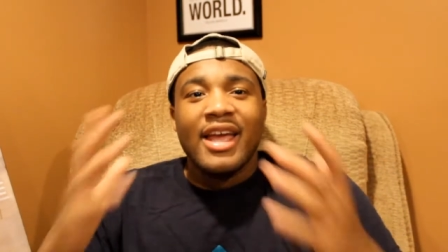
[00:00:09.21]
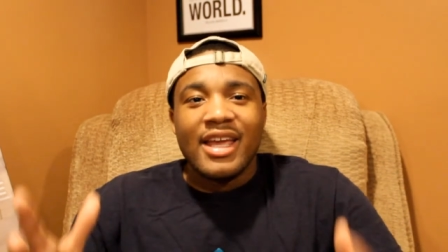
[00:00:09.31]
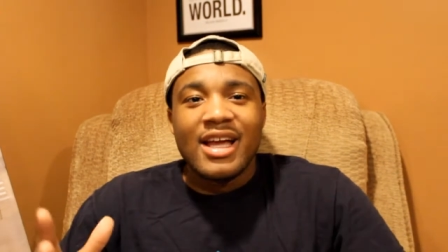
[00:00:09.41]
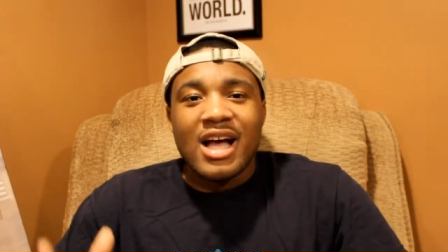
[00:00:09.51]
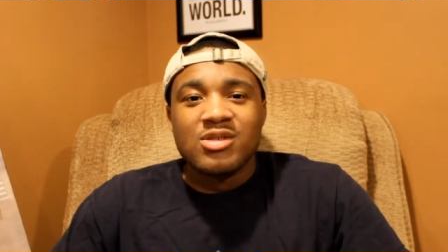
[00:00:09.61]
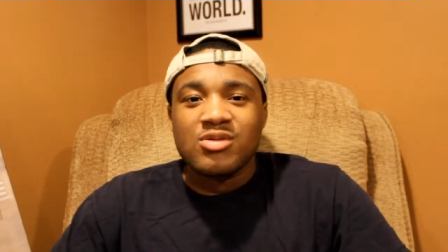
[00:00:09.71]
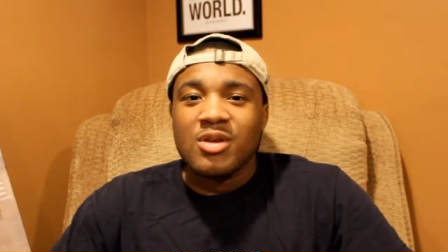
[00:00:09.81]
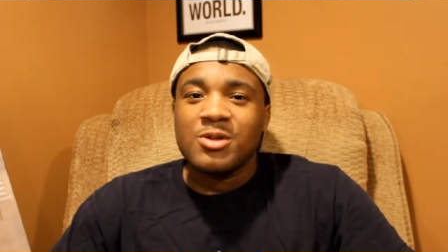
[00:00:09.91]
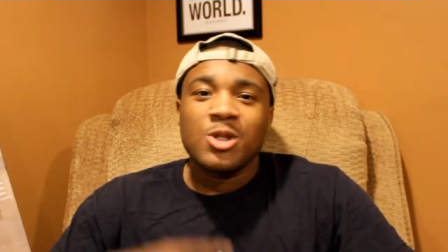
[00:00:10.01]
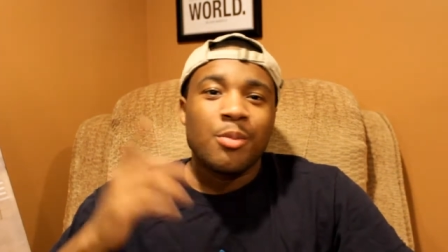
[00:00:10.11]
Hey guys, what's
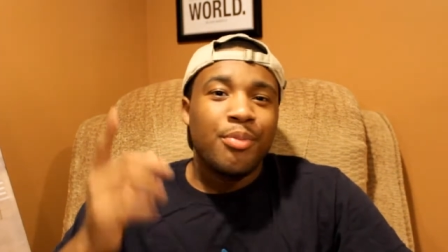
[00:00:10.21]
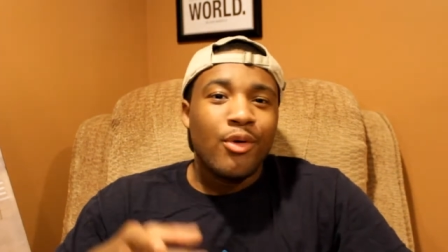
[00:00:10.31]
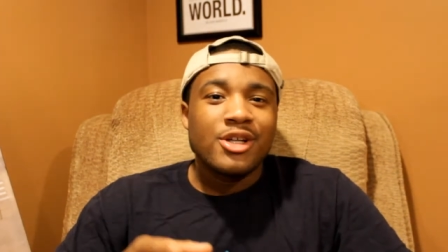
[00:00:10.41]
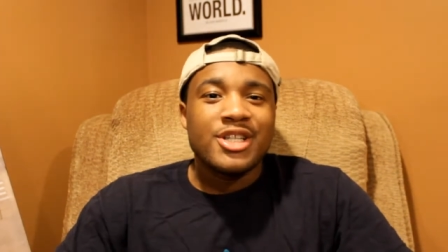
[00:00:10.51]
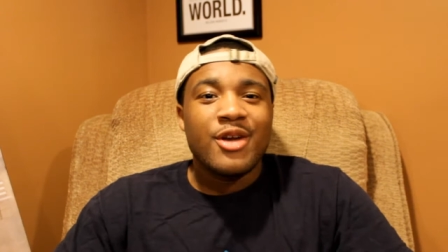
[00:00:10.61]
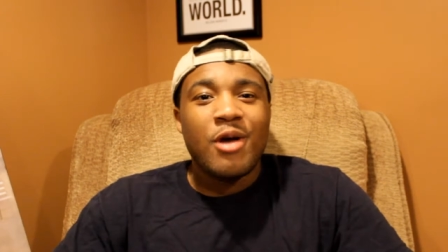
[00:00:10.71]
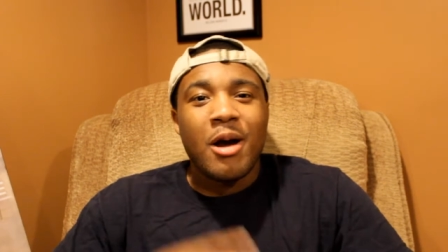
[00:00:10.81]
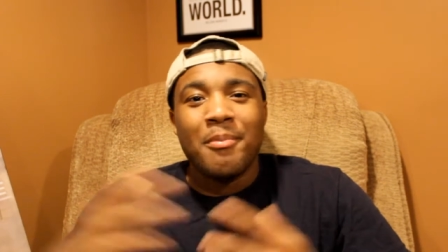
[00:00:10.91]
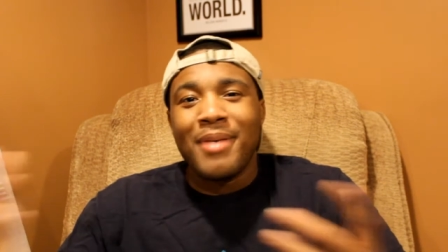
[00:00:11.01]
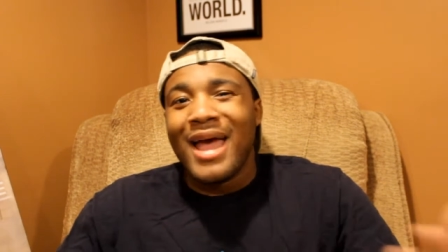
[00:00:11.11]
up? It's your boy
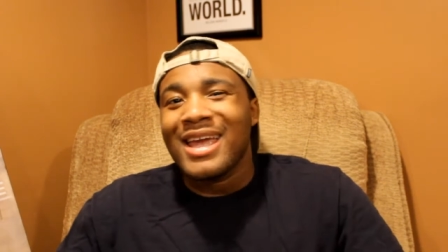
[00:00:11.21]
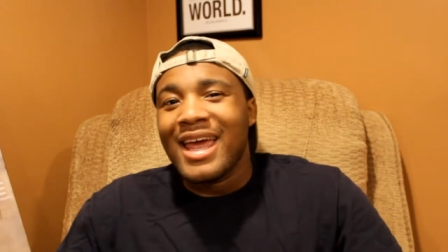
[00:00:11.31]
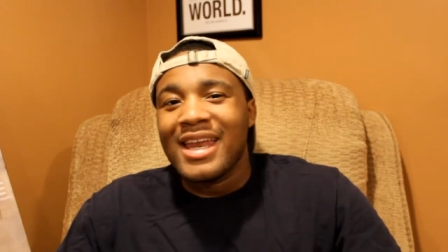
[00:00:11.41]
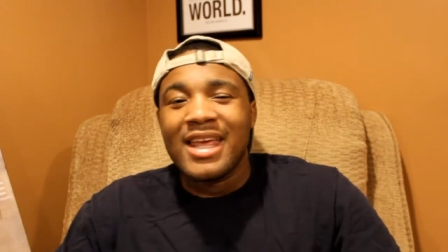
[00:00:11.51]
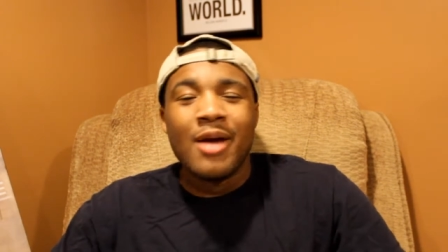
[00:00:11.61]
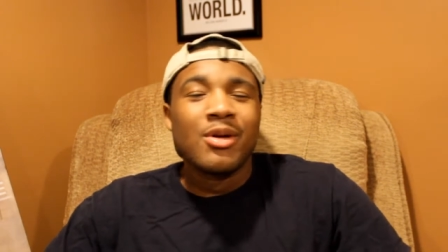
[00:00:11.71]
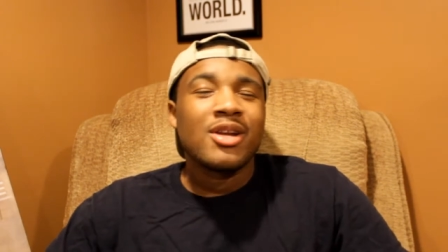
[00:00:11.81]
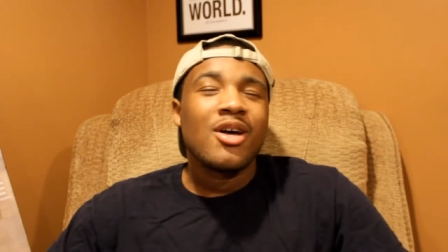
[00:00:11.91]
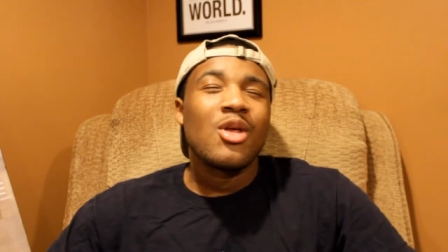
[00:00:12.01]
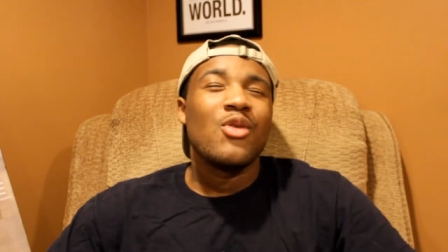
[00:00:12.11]
J-Rob back at it again with
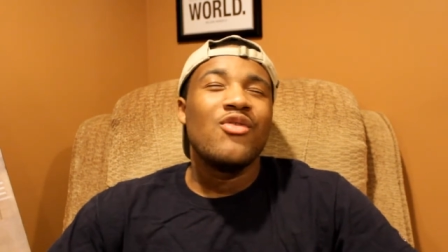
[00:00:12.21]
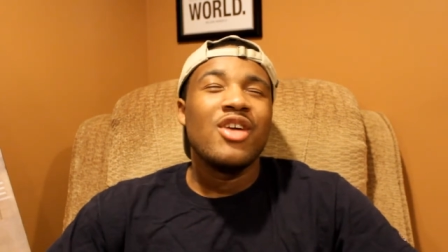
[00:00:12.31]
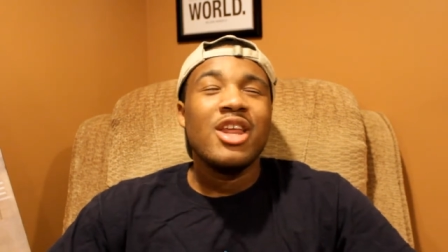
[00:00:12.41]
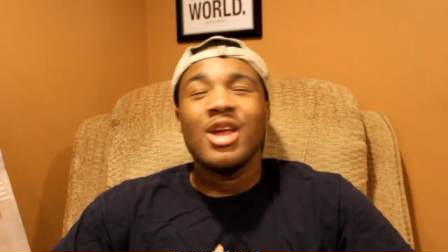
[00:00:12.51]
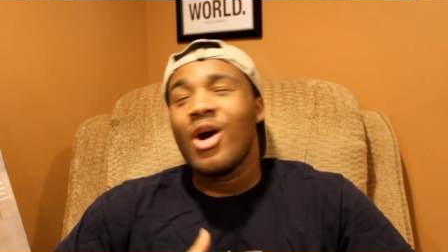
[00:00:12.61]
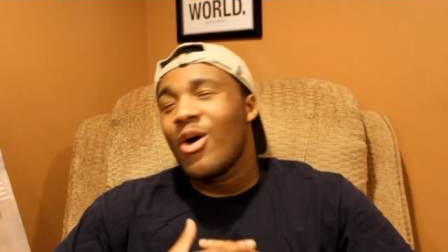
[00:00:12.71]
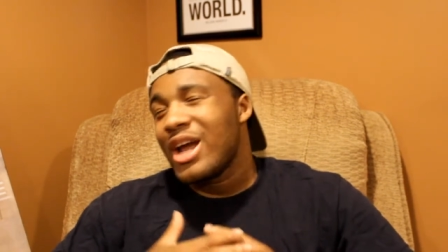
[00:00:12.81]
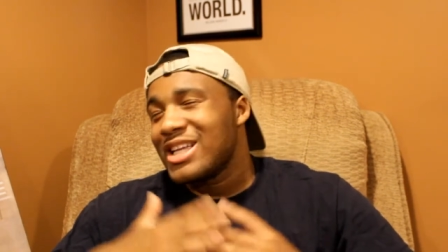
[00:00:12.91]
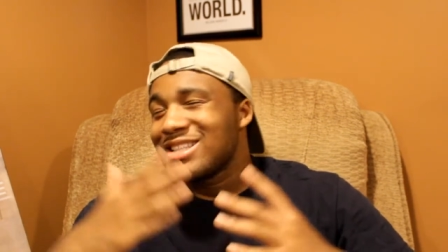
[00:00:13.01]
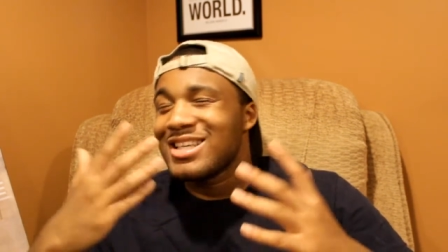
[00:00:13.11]
another video
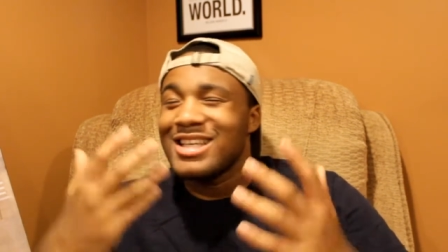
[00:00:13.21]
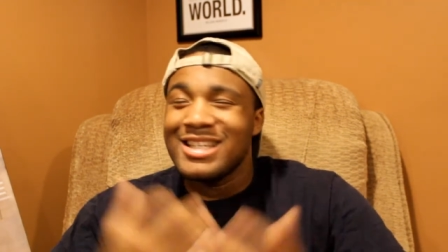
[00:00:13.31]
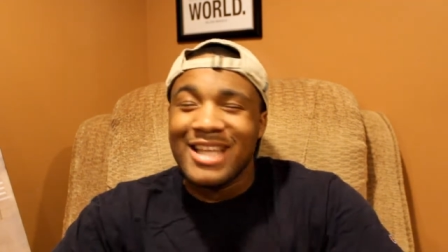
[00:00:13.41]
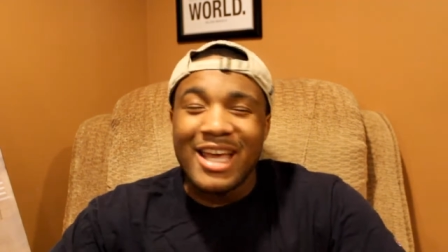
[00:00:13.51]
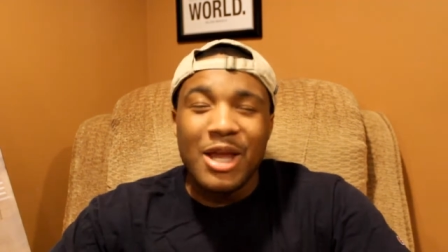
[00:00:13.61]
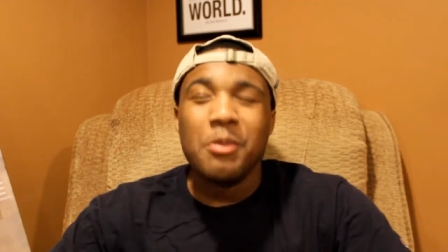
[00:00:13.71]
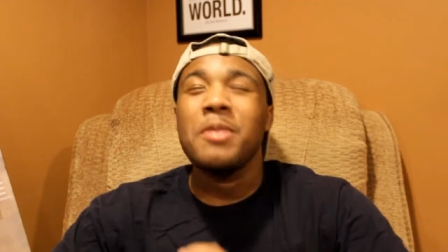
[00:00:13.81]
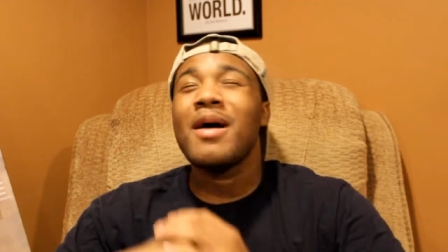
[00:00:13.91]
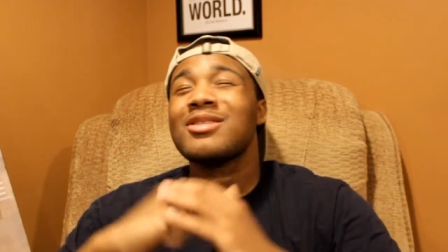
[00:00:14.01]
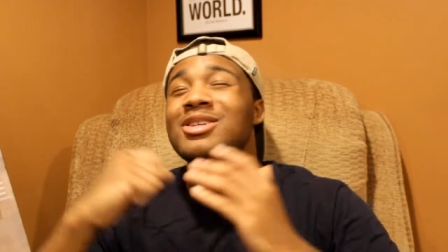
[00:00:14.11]
and today we
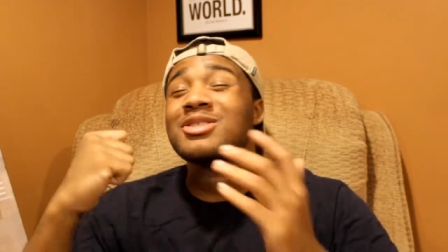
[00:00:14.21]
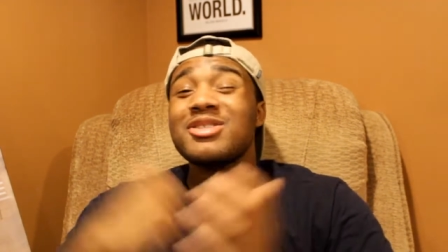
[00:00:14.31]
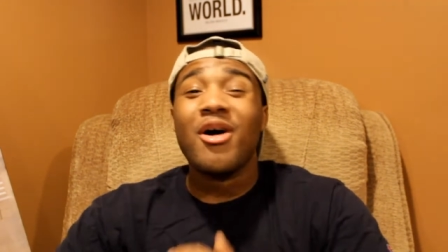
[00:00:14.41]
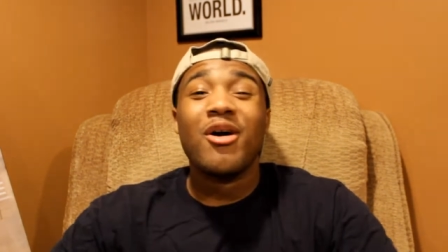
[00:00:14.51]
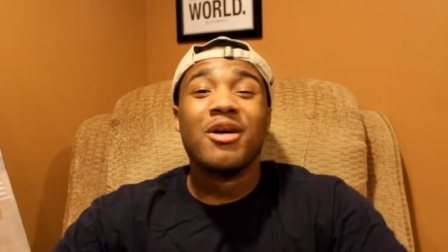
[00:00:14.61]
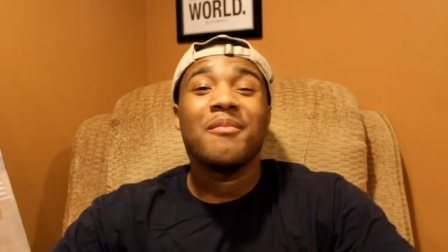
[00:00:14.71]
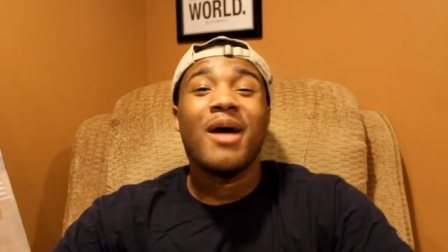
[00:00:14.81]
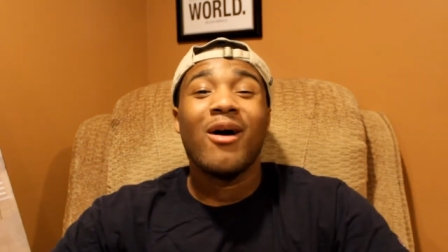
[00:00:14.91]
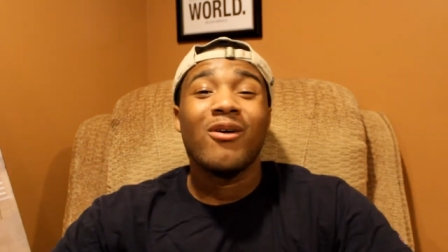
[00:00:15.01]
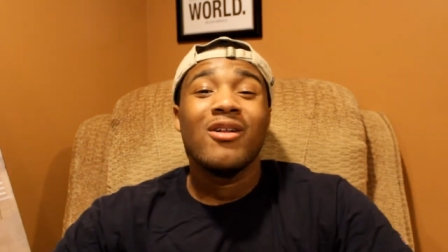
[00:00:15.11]
about to talk
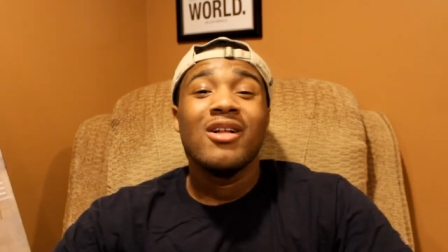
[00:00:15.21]
about